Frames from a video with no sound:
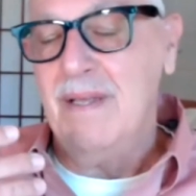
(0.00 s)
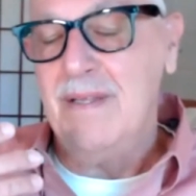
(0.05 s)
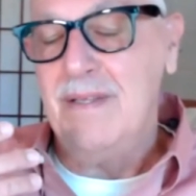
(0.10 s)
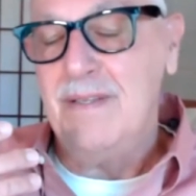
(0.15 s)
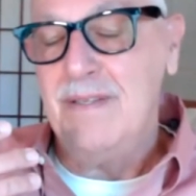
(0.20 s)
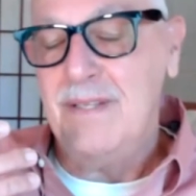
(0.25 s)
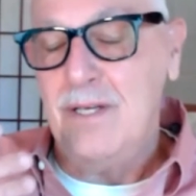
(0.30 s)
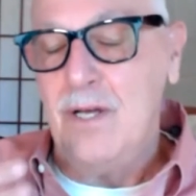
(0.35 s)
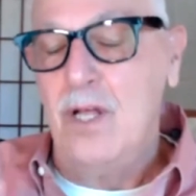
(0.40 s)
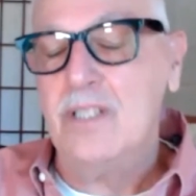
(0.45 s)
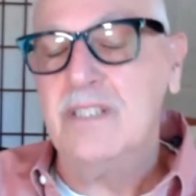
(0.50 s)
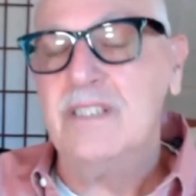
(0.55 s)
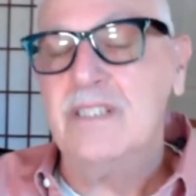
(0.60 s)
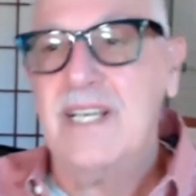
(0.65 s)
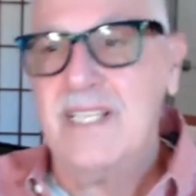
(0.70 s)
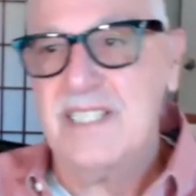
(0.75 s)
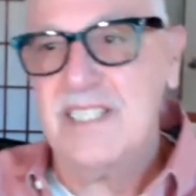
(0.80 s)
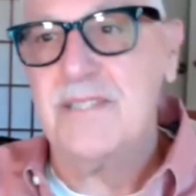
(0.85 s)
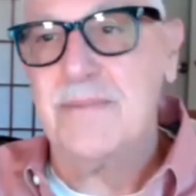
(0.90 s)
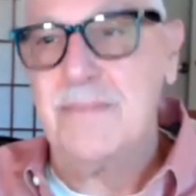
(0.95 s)
the Old
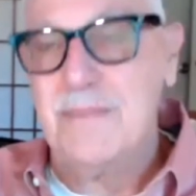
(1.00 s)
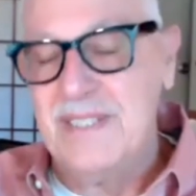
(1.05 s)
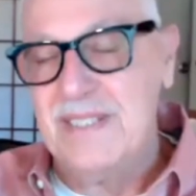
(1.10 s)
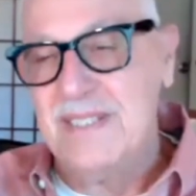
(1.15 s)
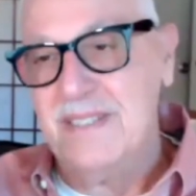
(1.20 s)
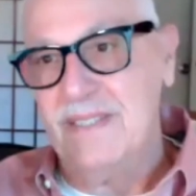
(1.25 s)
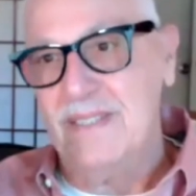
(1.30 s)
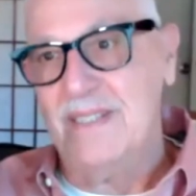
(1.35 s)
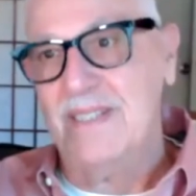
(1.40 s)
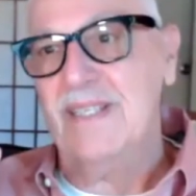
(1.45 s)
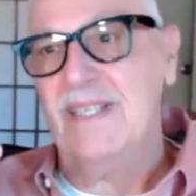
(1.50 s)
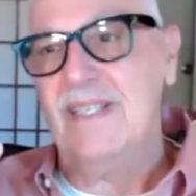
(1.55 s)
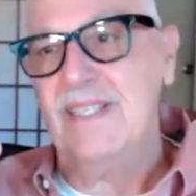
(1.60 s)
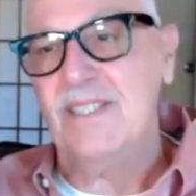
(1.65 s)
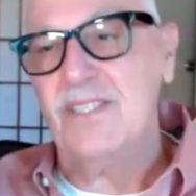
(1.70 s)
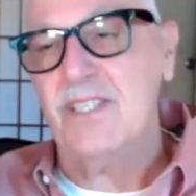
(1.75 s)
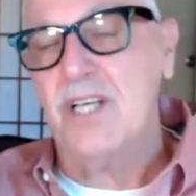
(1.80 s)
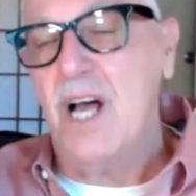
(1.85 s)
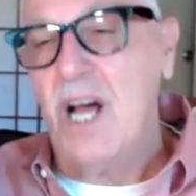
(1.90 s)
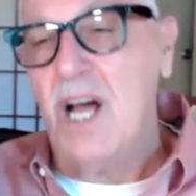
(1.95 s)
Testament
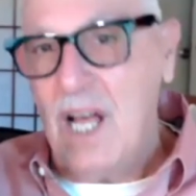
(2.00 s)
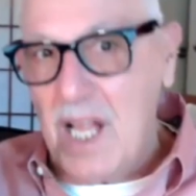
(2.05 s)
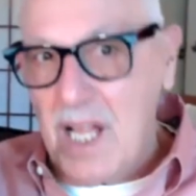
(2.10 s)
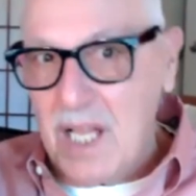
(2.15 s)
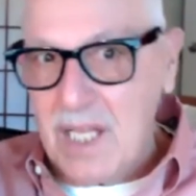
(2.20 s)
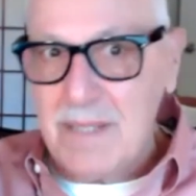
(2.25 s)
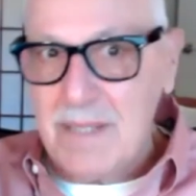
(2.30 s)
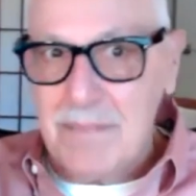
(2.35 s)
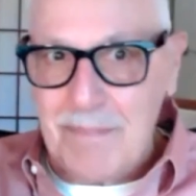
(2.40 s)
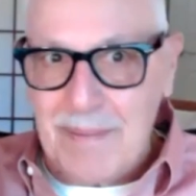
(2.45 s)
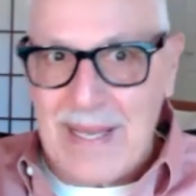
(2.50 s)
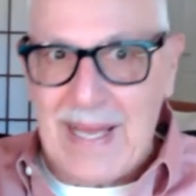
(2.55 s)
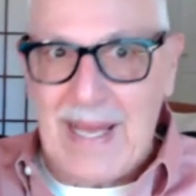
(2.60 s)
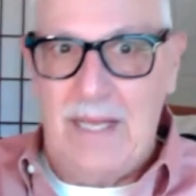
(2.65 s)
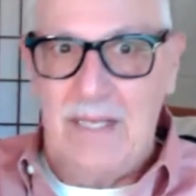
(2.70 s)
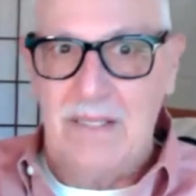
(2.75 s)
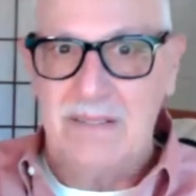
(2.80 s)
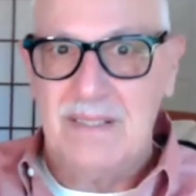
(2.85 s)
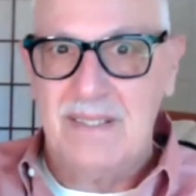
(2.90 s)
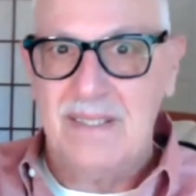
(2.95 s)
is all
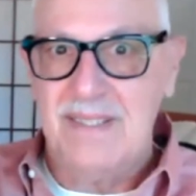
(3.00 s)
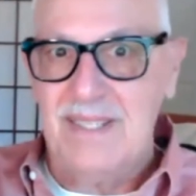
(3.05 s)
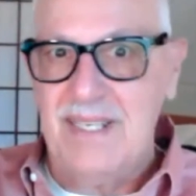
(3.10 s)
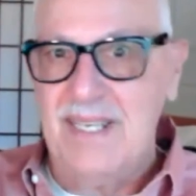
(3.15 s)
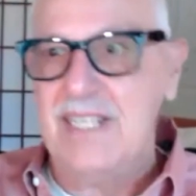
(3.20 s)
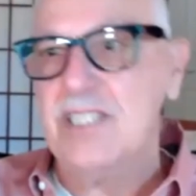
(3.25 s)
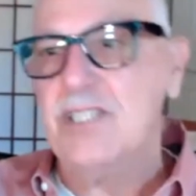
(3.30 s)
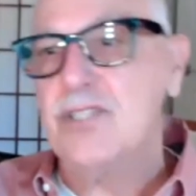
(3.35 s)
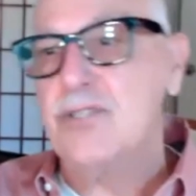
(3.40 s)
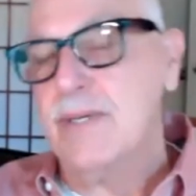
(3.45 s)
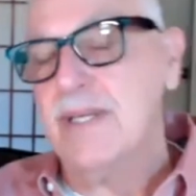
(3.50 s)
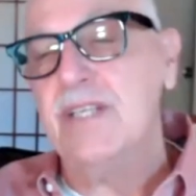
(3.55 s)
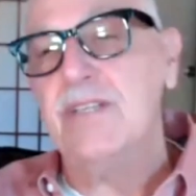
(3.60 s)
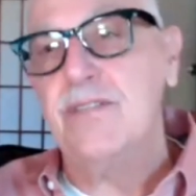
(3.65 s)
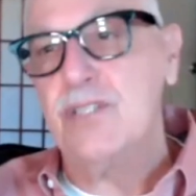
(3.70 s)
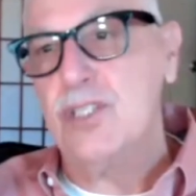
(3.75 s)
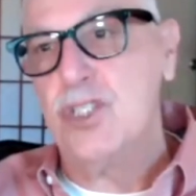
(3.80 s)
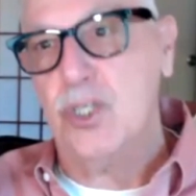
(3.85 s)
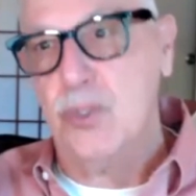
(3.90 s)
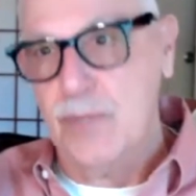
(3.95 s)
about the history of the
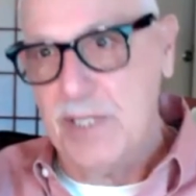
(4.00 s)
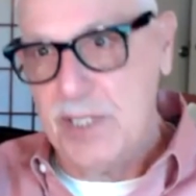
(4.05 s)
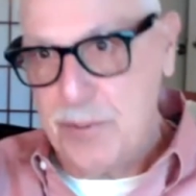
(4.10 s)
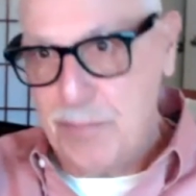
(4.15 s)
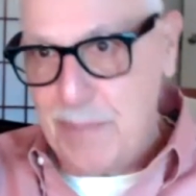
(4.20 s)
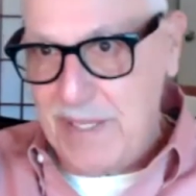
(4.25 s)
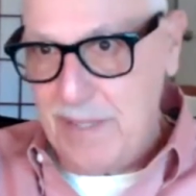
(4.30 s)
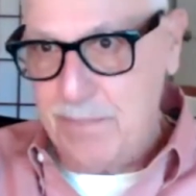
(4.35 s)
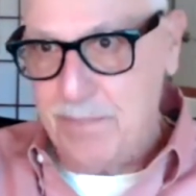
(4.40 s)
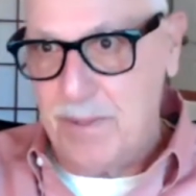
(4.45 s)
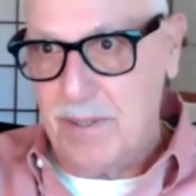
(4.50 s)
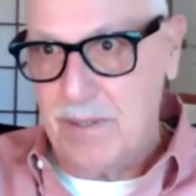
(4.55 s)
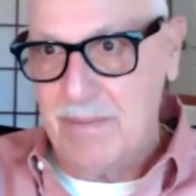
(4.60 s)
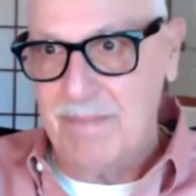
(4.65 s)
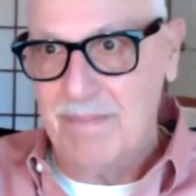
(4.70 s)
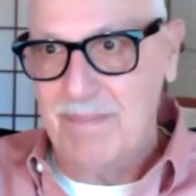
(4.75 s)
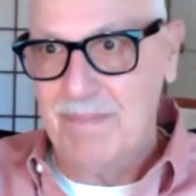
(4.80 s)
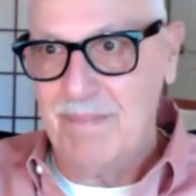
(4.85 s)
Jewish people.